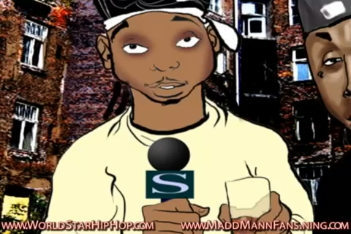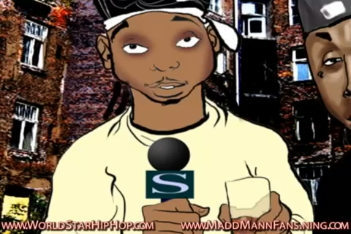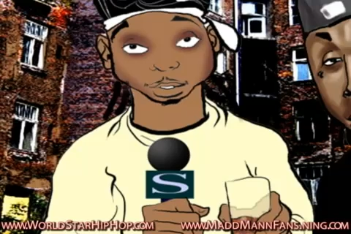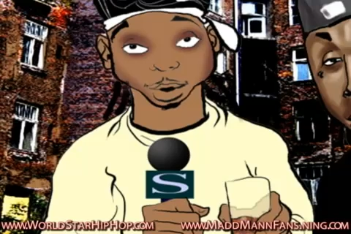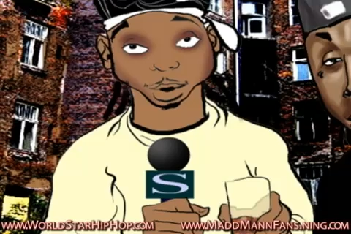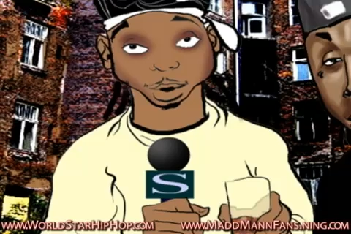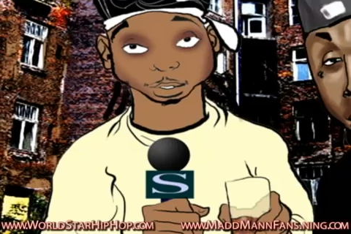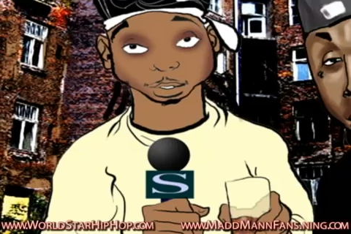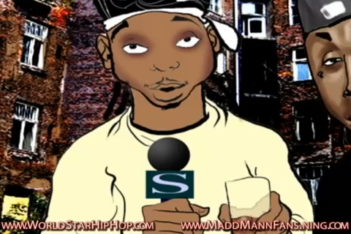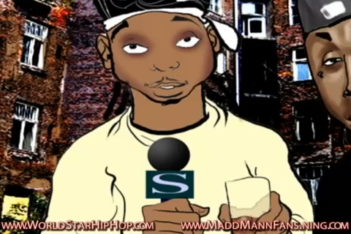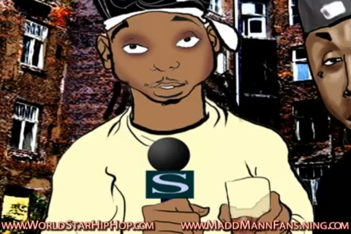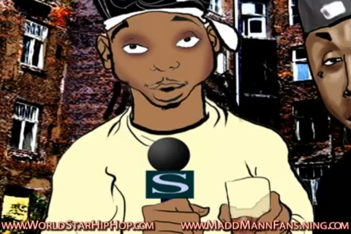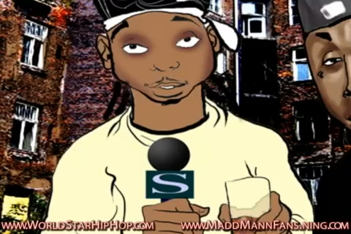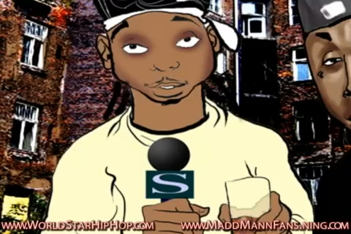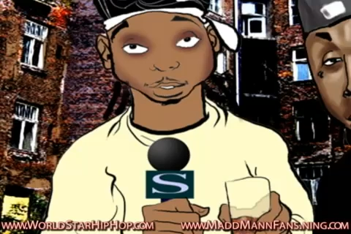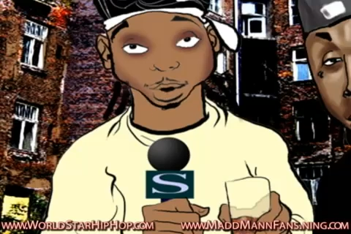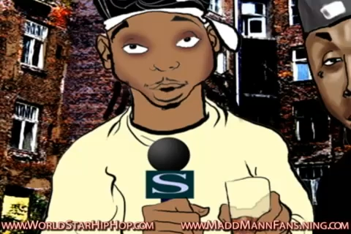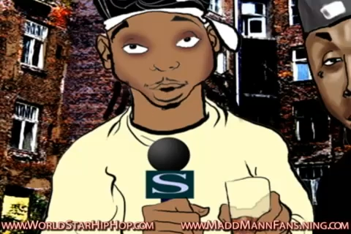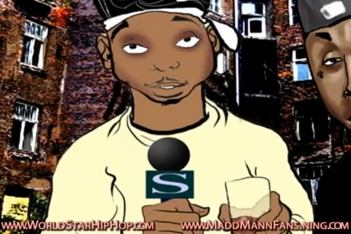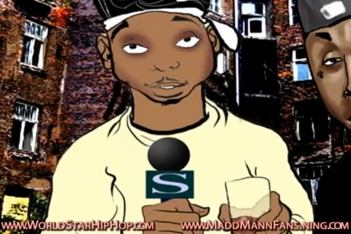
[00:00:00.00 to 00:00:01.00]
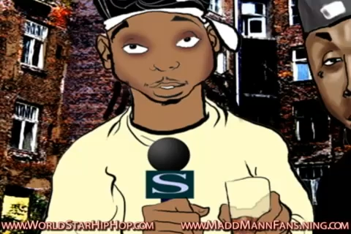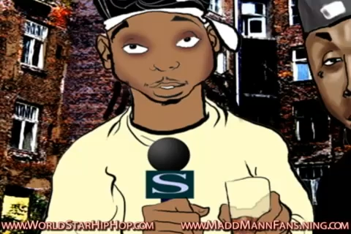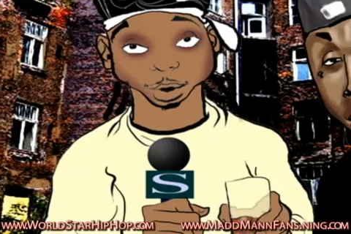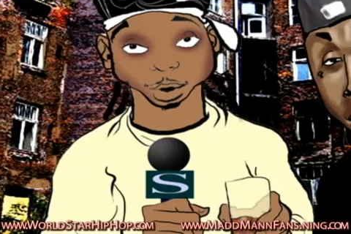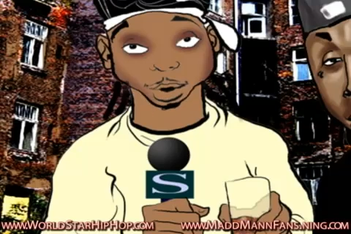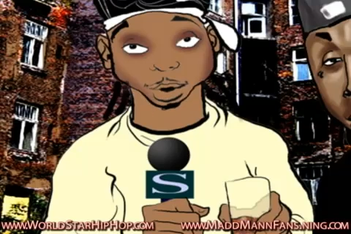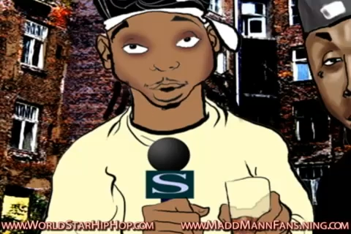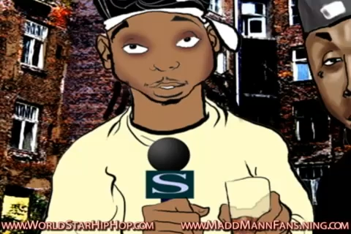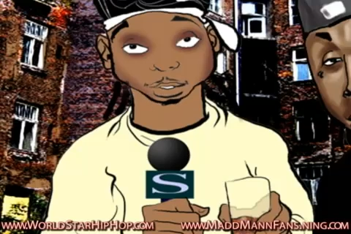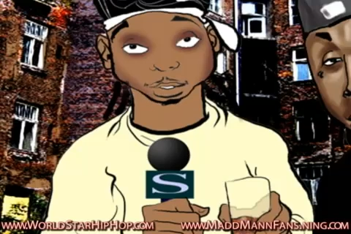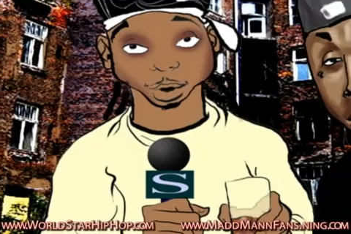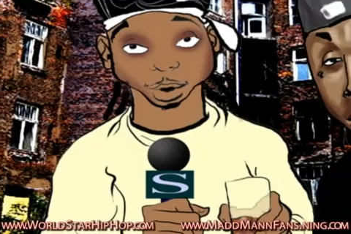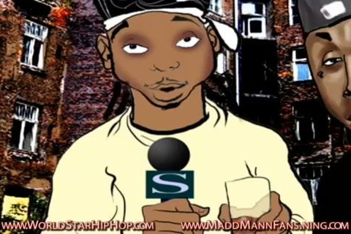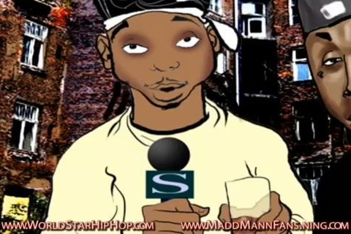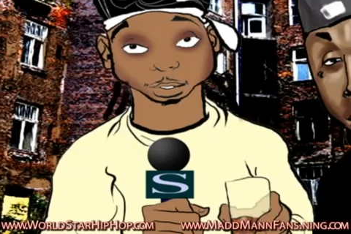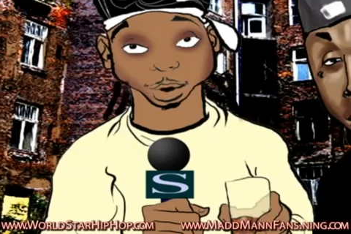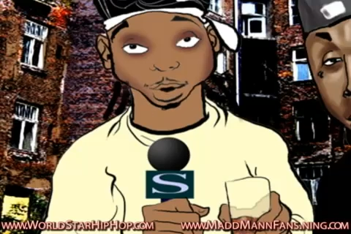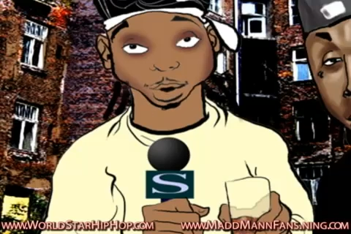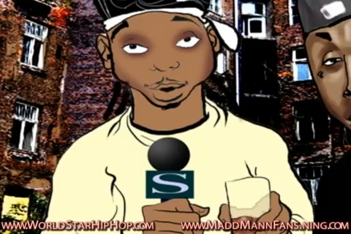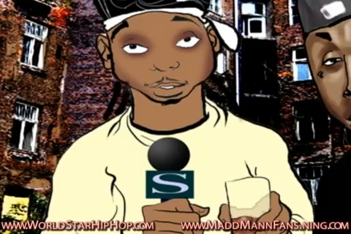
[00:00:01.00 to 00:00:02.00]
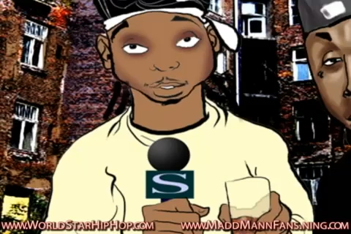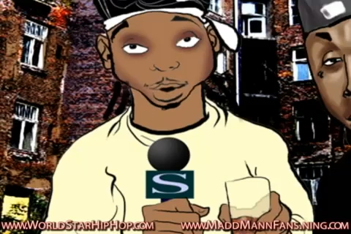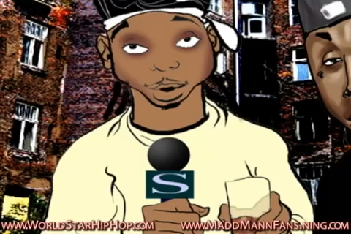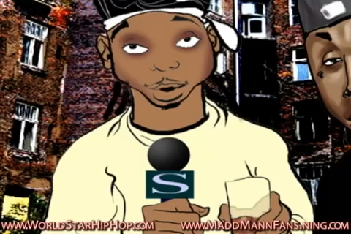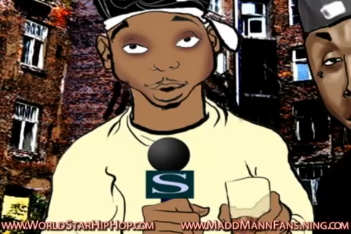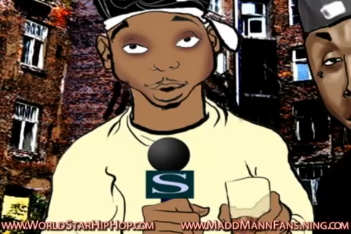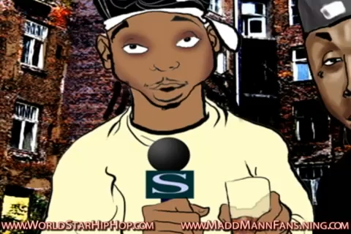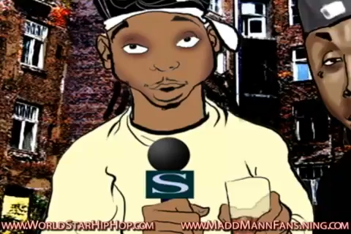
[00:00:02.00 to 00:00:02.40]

really see any royalty checks or anything.